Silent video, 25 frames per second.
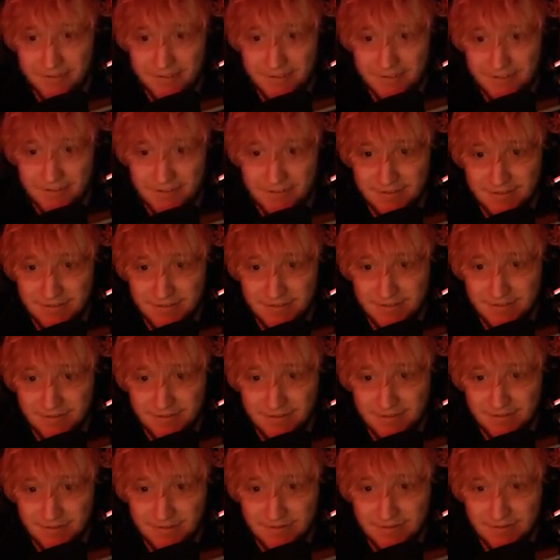
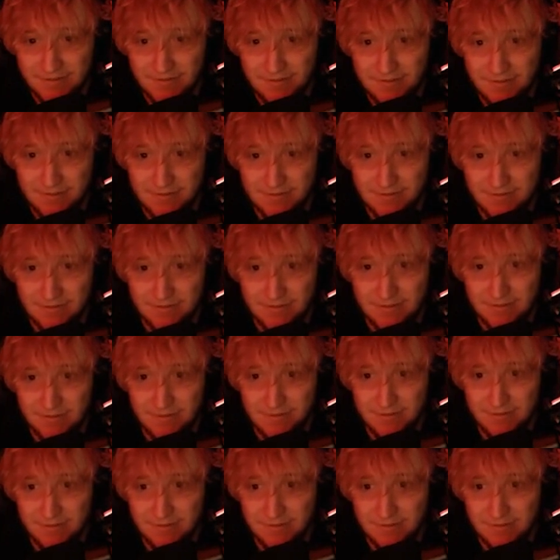
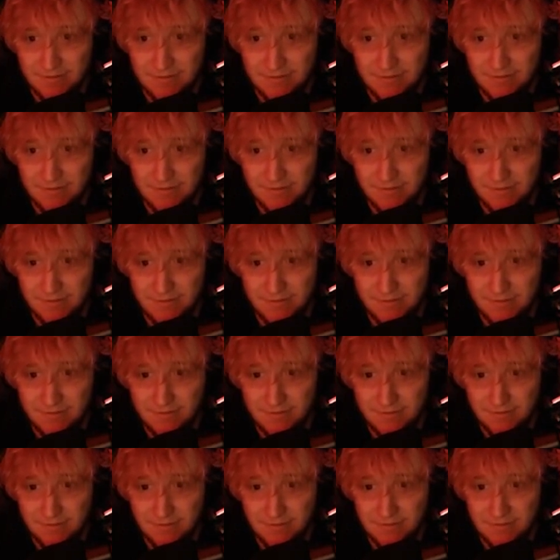
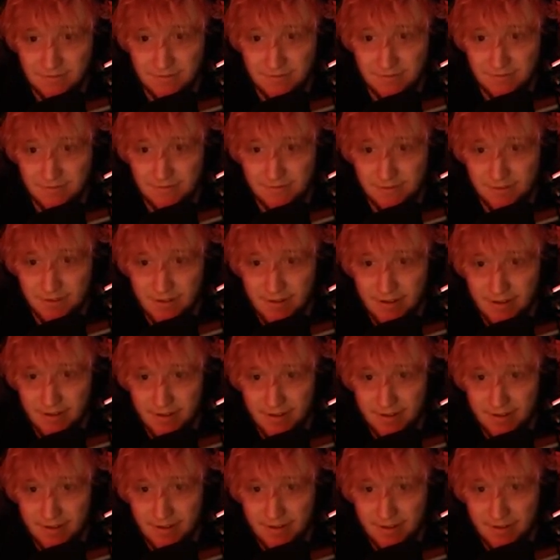
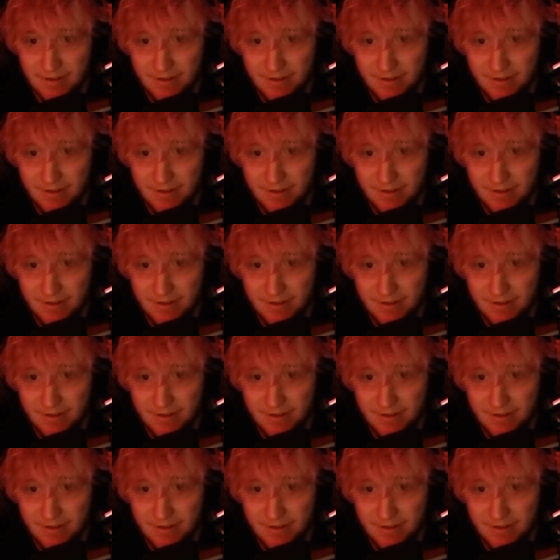[no speech]